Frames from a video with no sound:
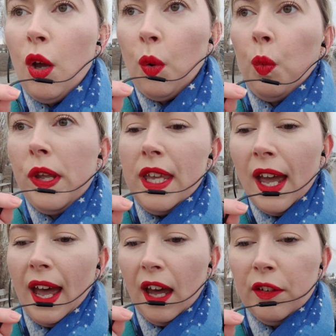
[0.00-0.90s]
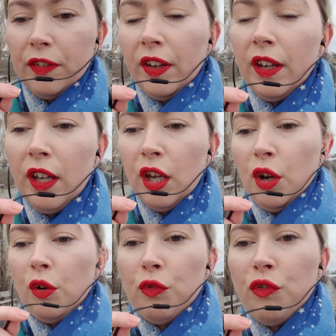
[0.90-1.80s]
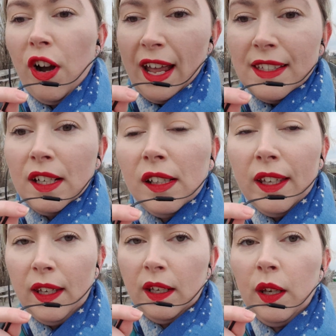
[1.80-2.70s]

We have radically,